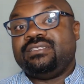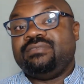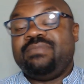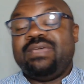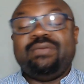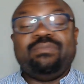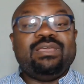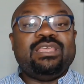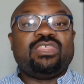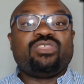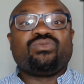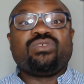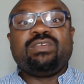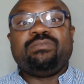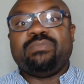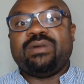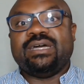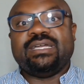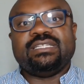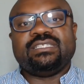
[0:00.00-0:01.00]
maybe three
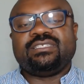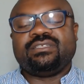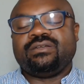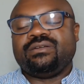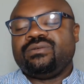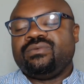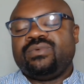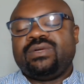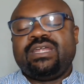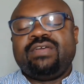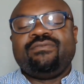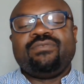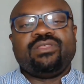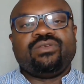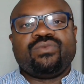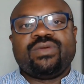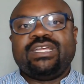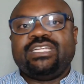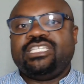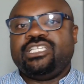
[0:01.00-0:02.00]
months, or whatever the
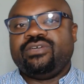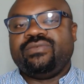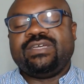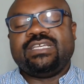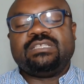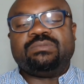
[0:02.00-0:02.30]
ratio is,